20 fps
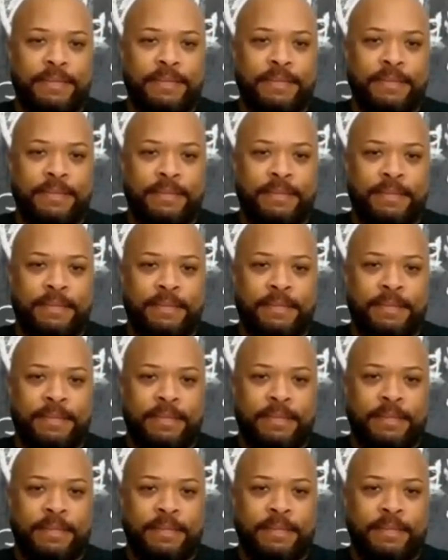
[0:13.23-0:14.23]

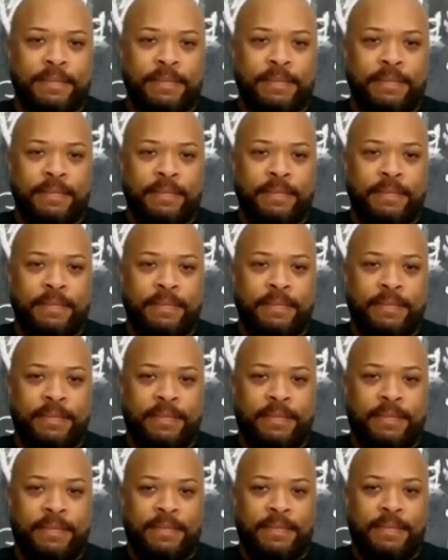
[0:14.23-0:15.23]

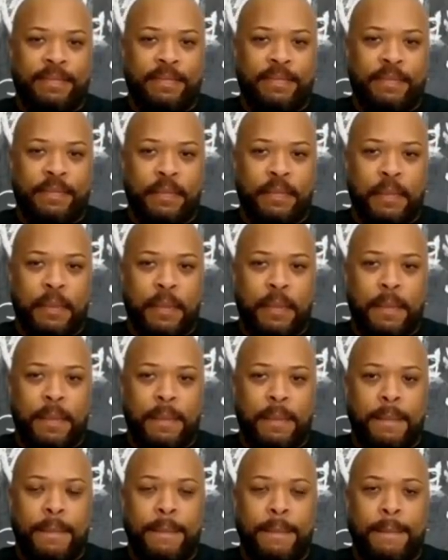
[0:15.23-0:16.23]

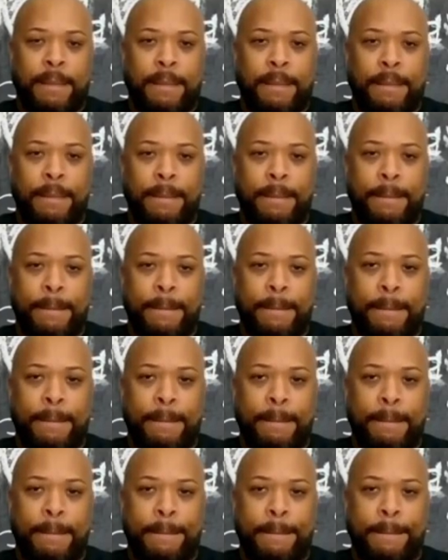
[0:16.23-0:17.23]

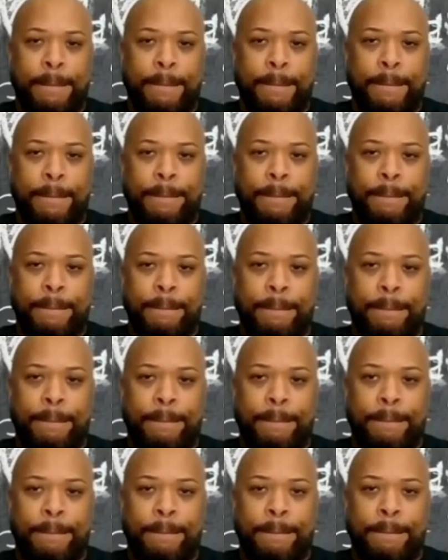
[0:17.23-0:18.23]

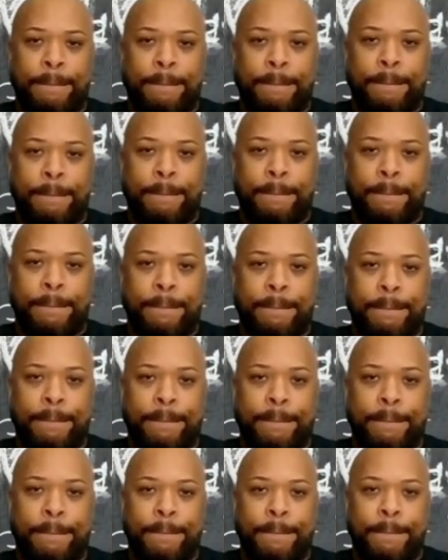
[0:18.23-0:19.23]

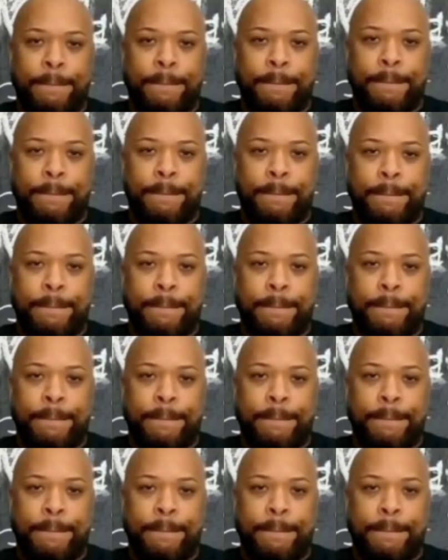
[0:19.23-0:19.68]
No words are spoken by the person on screen.